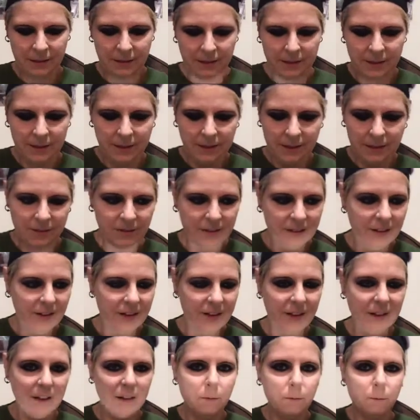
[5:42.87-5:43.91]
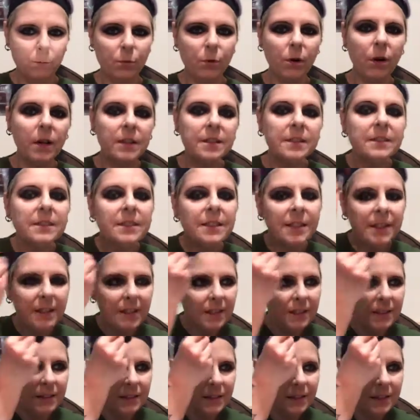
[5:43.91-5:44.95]
Give it like a bronzy
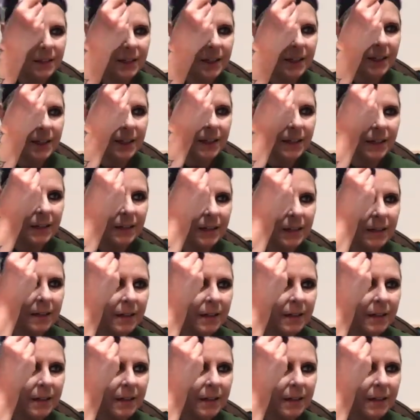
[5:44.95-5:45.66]
look here.